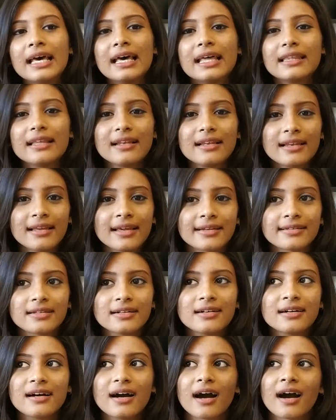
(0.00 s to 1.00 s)
Then later,
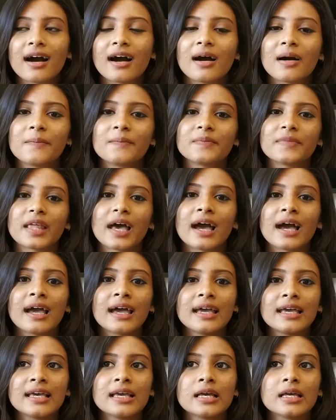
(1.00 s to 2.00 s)

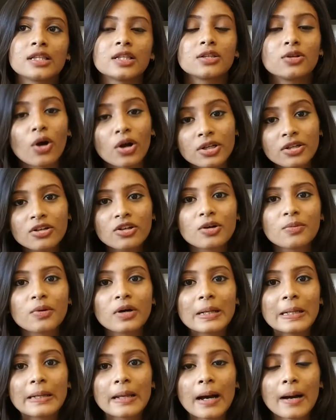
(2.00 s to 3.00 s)
I got to know
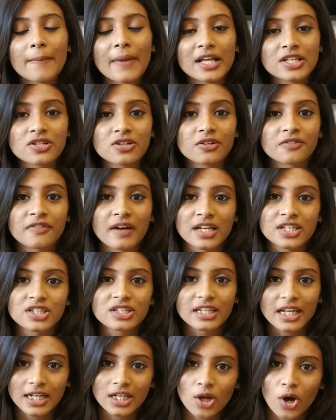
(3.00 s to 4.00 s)
about Bachelor of Fashion
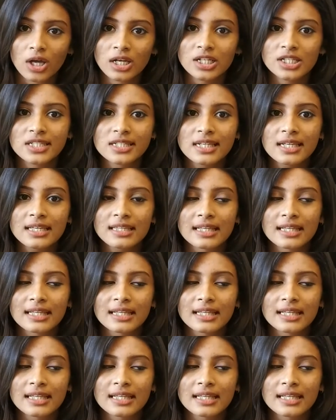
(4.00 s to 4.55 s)
Technology,